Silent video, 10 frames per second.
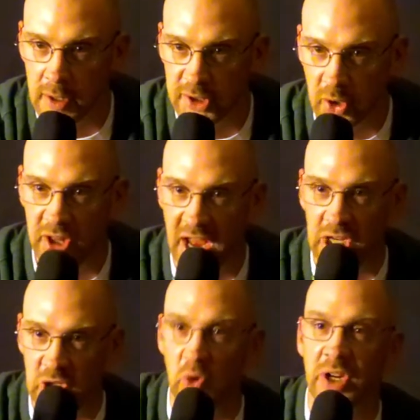so that
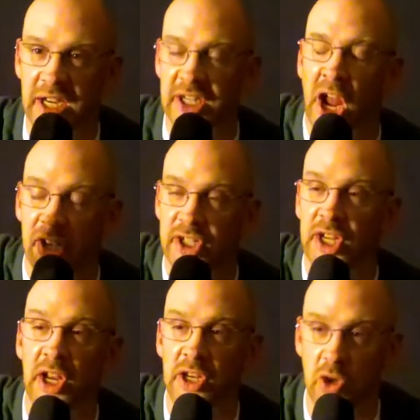you can
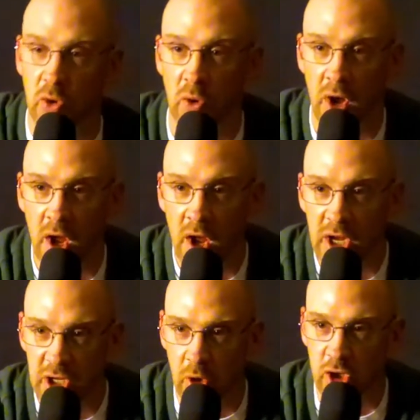continue
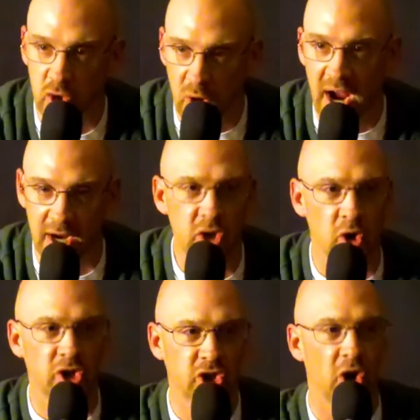your trek, your
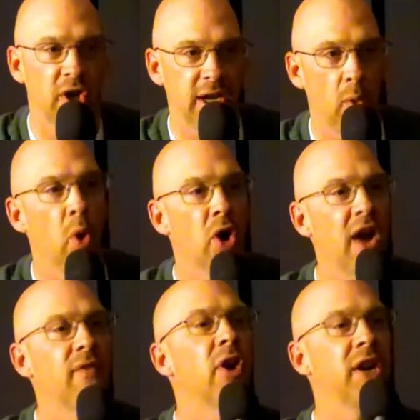journey,
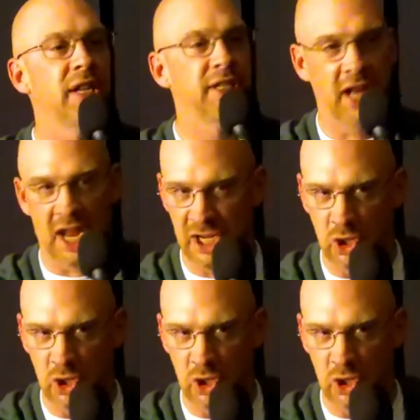wherever it is that